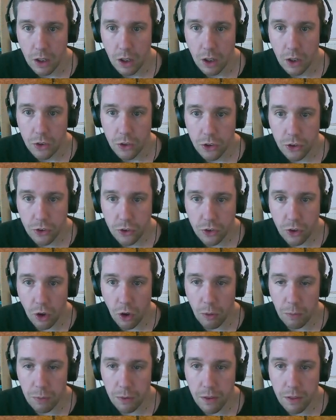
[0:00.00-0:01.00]

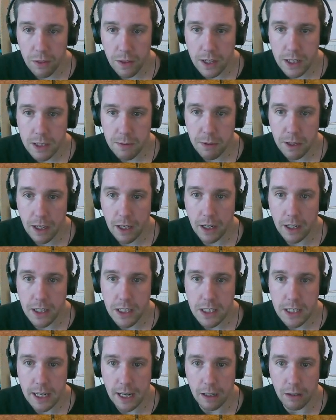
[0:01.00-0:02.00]
stop this being a
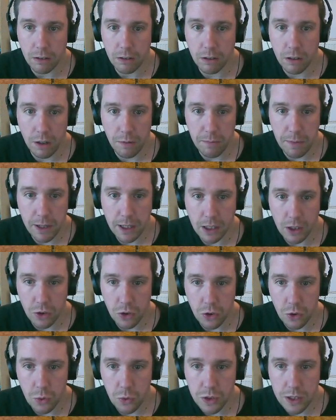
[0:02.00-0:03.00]
cell and make a
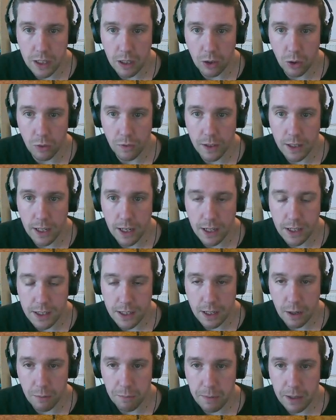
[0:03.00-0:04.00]
new cell over here.
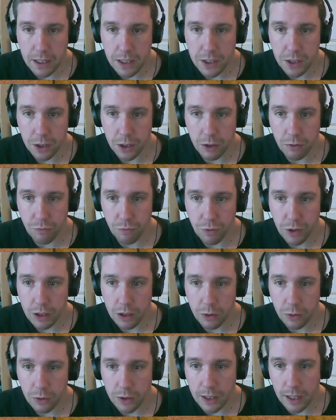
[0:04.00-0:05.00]
So that would basically
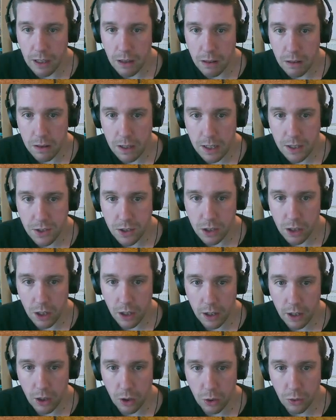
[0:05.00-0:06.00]
relocate this
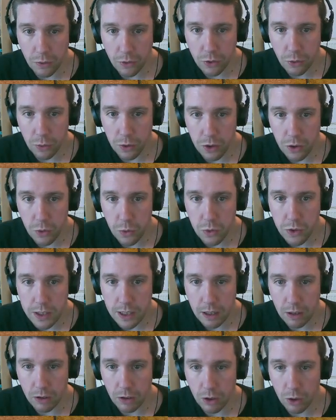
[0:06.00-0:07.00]
guy over to a new
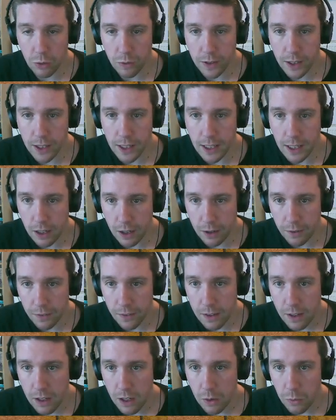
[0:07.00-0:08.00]
cell over here.
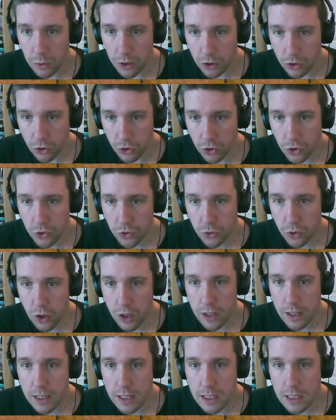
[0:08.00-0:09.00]
We could
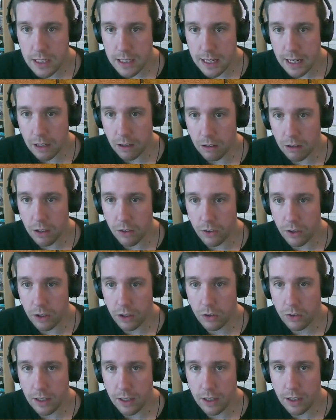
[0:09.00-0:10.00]
destroy this cell, as I
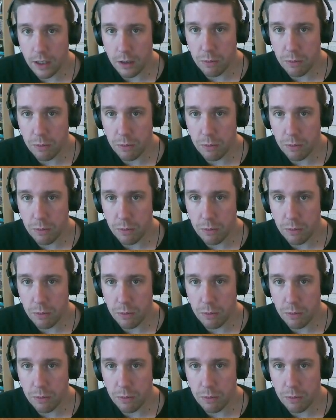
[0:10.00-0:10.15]
said in the